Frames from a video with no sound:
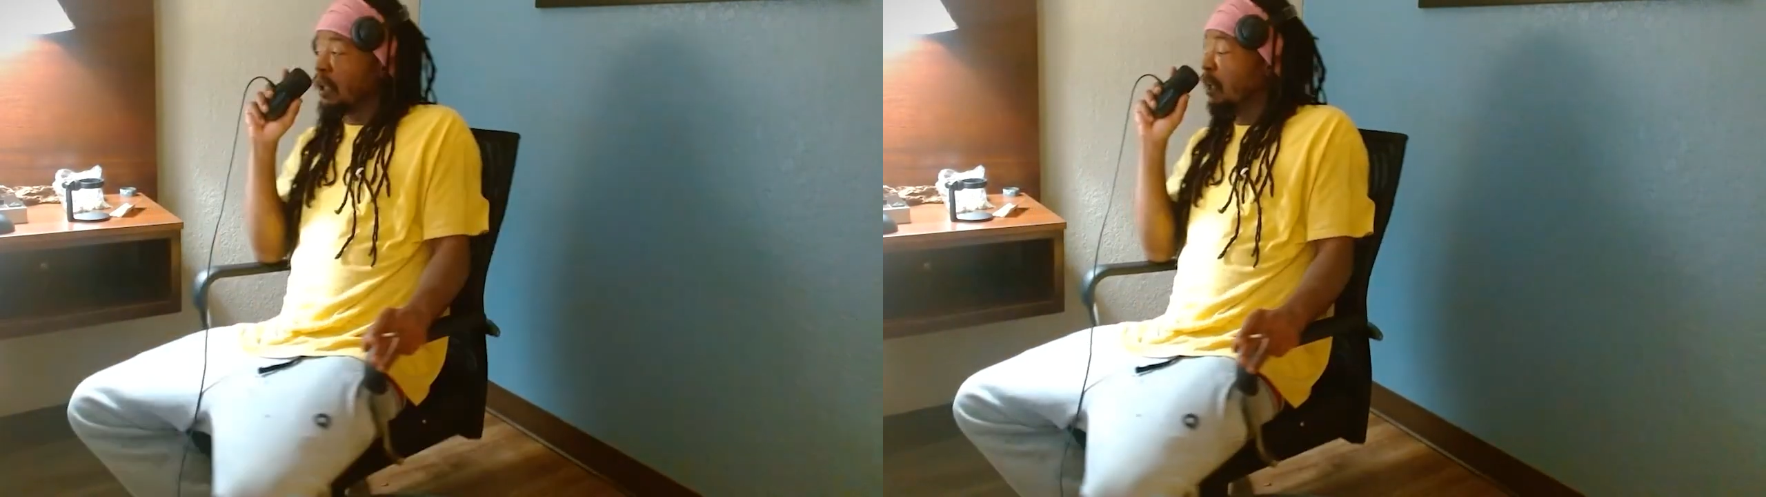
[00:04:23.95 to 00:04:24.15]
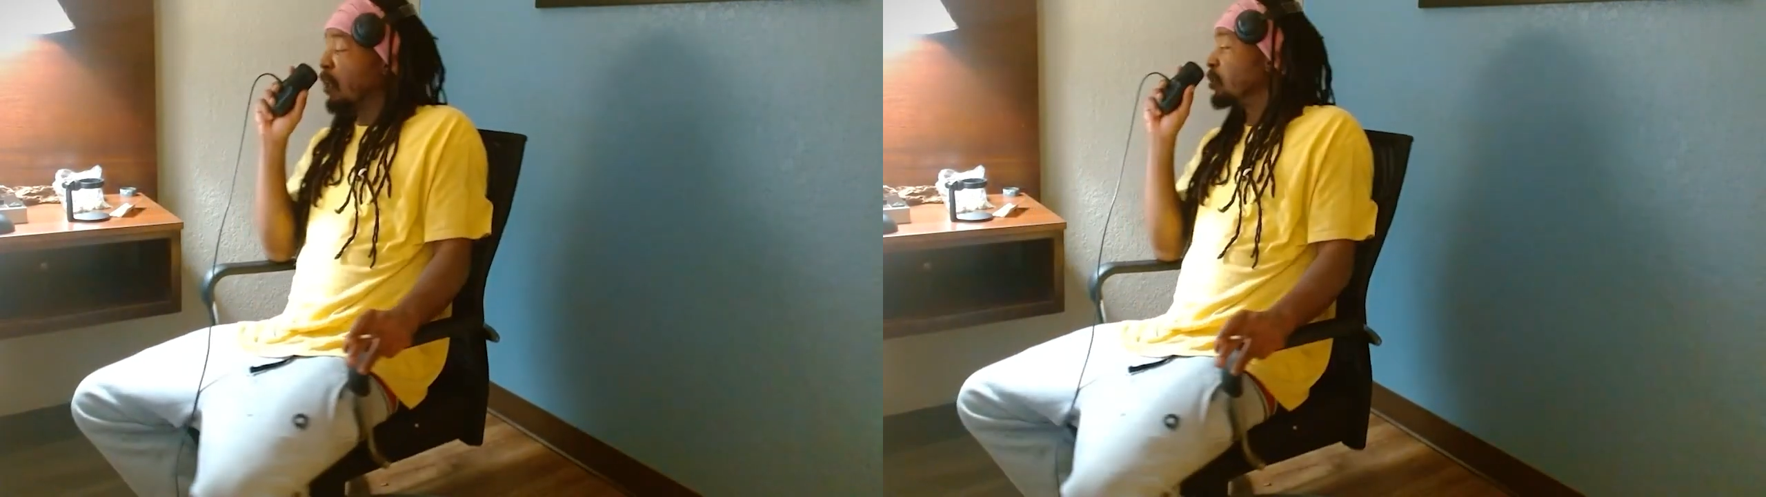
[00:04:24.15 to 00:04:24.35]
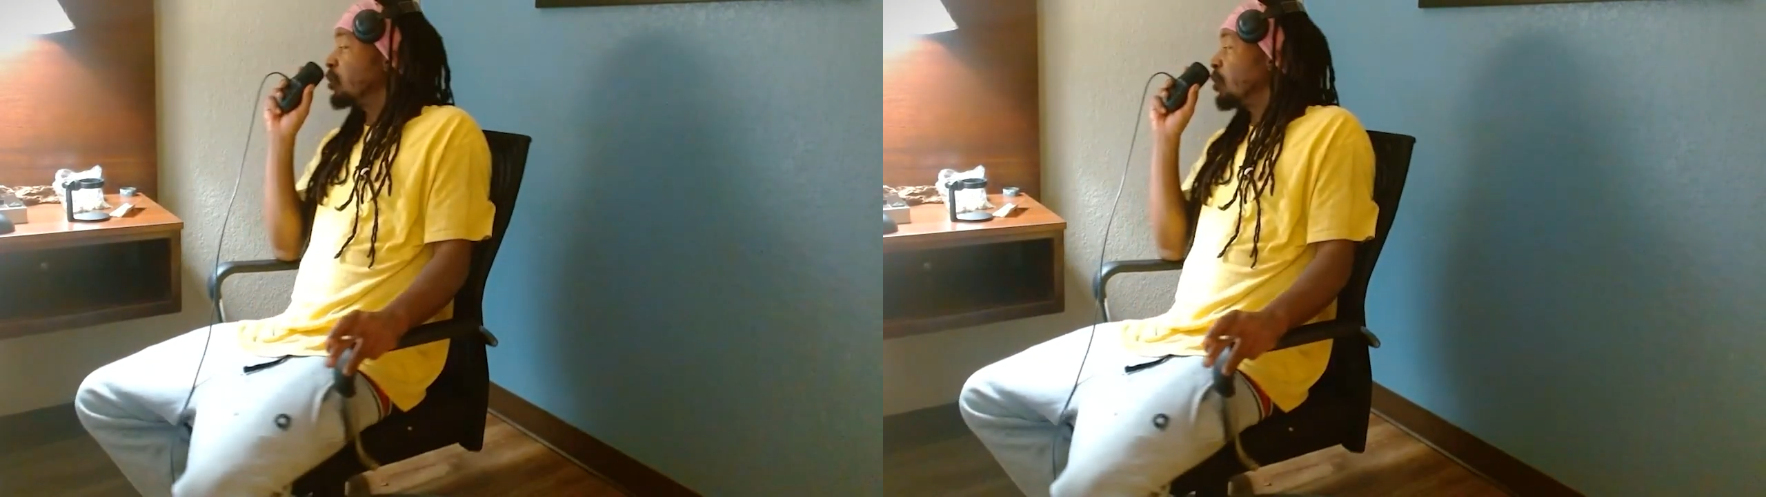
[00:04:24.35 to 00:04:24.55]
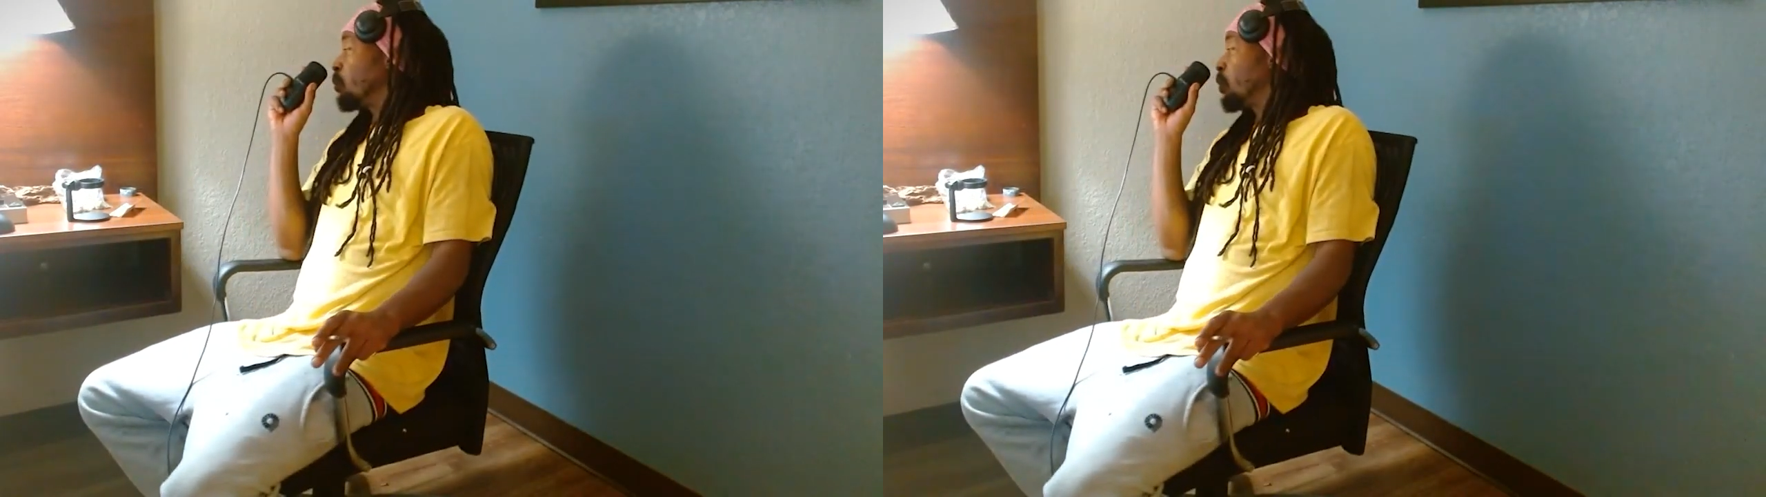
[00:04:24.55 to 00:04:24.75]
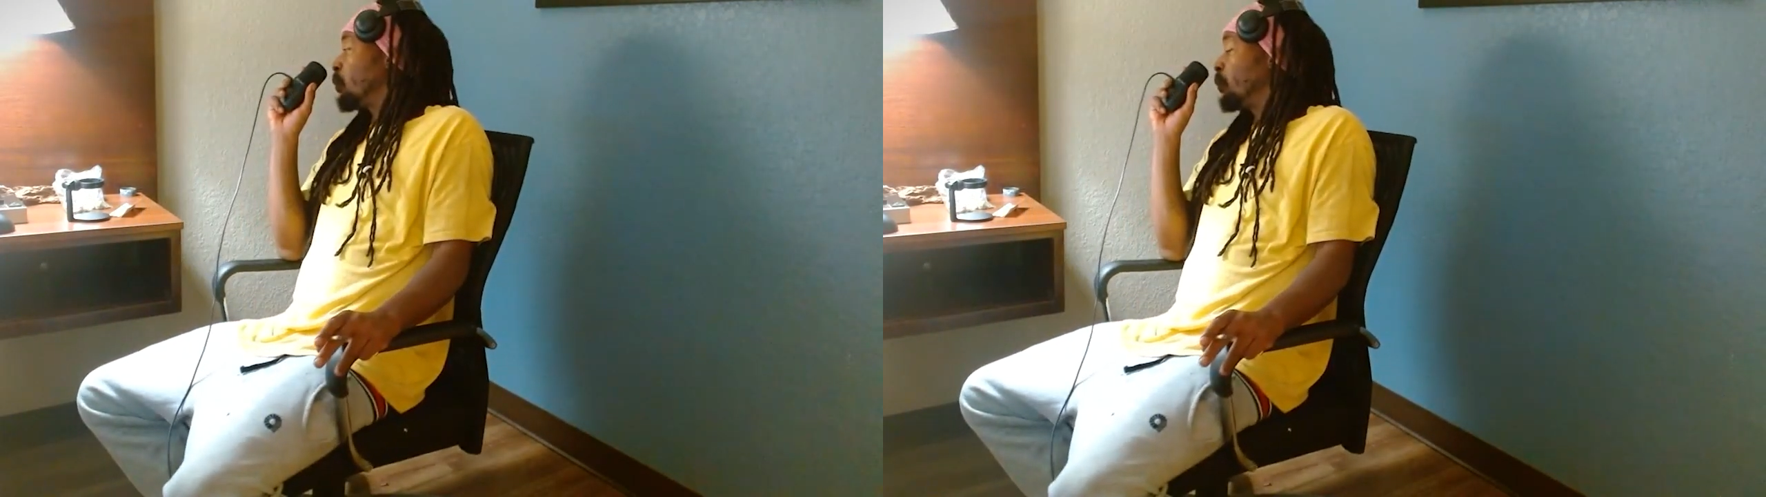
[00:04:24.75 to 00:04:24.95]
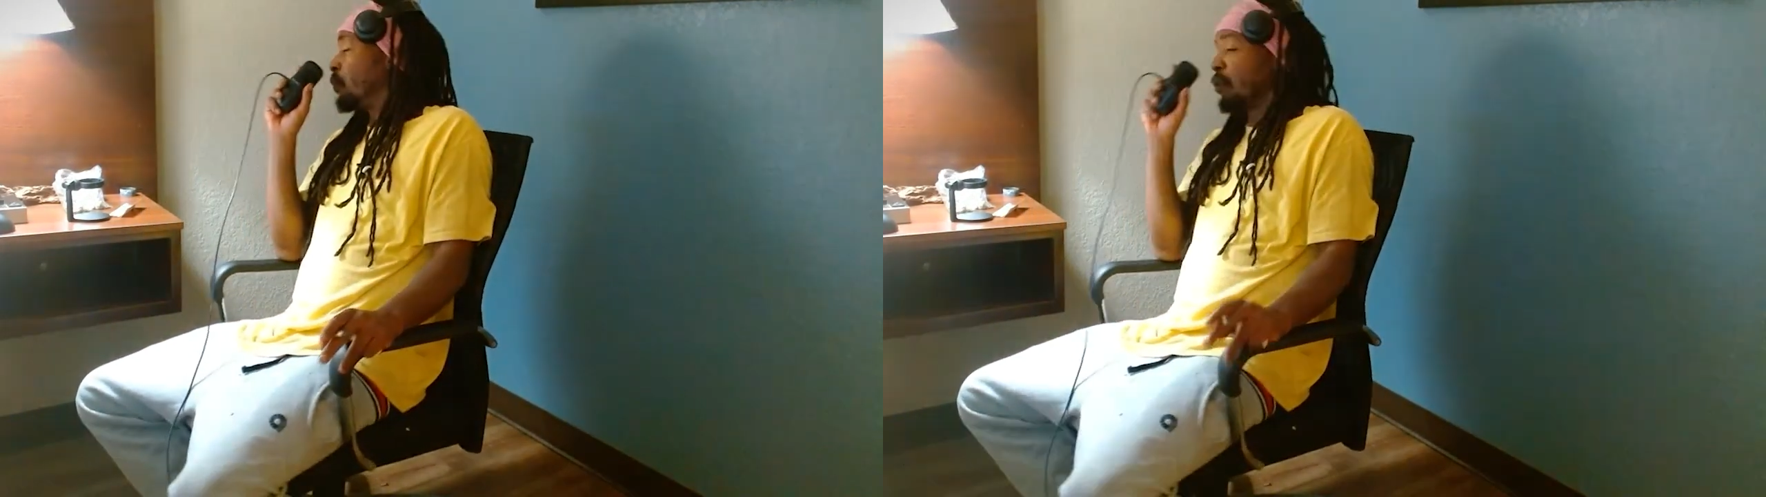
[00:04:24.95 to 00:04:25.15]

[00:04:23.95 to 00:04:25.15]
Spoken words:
Here's another riddle for